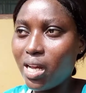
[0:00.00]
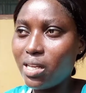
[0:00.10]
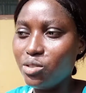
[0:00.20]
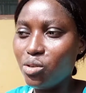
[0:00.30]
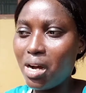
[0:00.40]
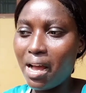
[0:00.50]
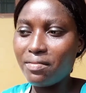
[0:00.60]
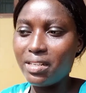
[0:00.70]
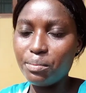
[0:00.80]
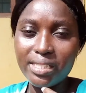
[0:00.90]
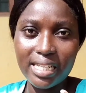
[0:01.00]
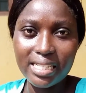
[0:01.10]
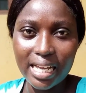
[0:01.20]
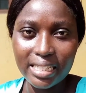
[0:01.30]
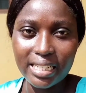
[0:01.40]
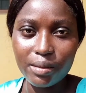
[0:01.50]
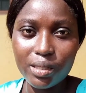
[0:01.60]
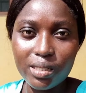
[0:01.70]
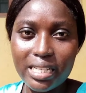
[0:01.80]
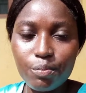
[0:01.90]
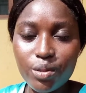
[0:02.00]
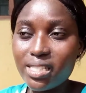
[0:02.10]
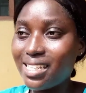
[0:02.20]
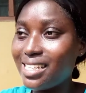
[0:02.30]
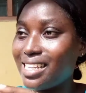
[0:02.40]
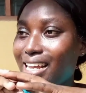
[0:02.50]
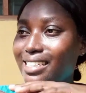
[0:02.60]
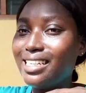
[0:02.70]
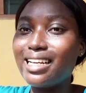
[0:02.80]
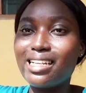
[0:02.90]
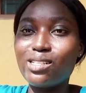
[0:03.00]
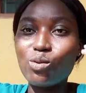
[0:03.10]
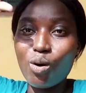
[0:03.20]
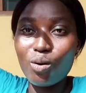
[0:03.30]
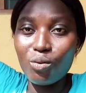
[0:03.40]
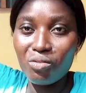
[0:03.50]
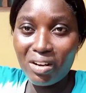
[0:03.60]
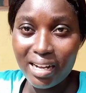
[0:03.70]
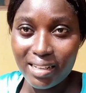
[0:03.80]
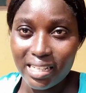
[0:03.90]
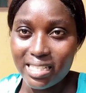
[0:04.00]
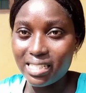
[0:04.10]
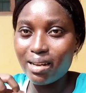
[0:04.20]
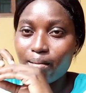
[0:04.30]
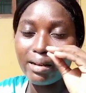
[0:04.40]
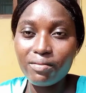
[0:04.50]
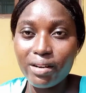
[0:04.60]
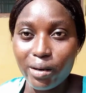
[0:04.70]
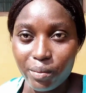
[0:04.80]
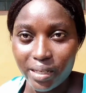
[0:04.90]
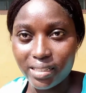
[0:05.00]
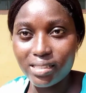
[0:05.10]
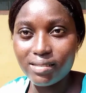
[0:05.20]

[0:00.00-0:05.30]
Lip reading: You don't have the business idea. The business idea is all over. It's in our environment.